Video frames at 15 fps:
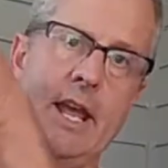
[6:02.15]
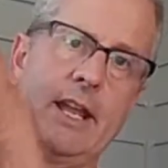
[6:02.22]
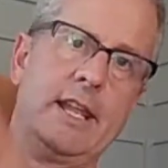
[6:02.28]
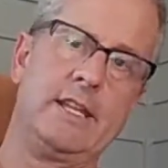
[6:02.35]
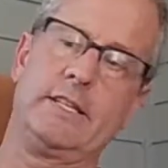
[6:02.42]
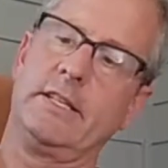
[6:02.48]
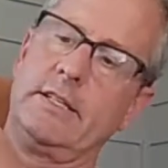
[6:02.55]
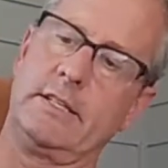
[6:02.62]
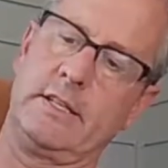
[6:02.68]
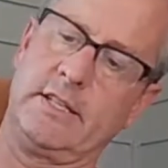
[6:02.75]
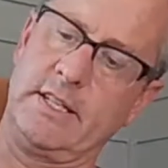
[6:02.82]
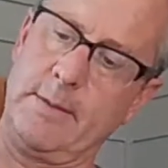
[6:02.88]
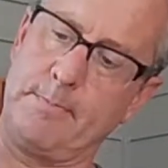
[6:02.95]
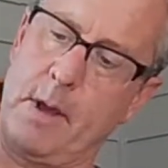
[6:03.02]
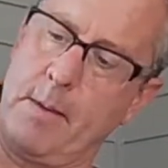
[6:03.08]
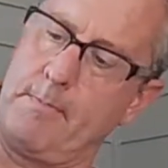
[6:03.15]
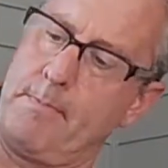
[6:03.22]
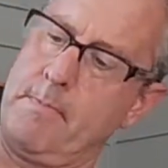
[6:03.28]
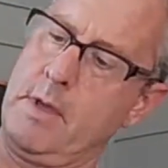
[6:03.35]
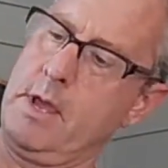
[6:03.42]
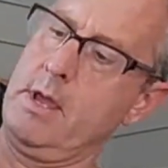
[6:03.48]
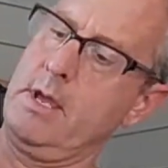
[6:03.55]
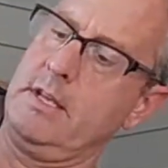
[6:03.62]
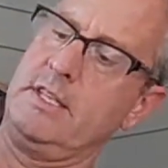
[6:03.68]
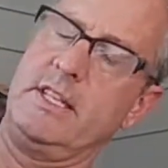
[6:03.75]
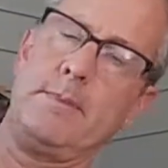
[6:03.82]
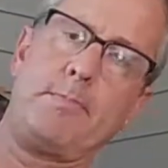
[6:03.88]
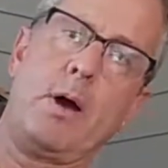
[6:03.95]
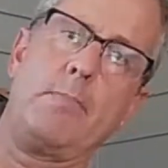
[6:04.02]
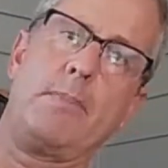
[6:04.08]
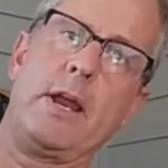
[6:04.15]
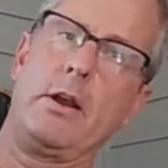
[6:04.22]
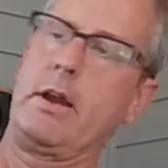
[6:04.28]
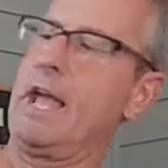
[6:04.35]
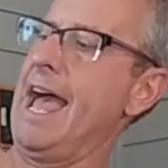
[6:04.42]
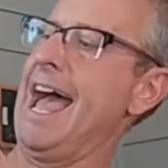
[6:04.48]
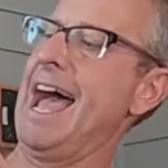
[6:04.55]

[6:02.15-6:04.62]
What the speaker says: and this is a zip up area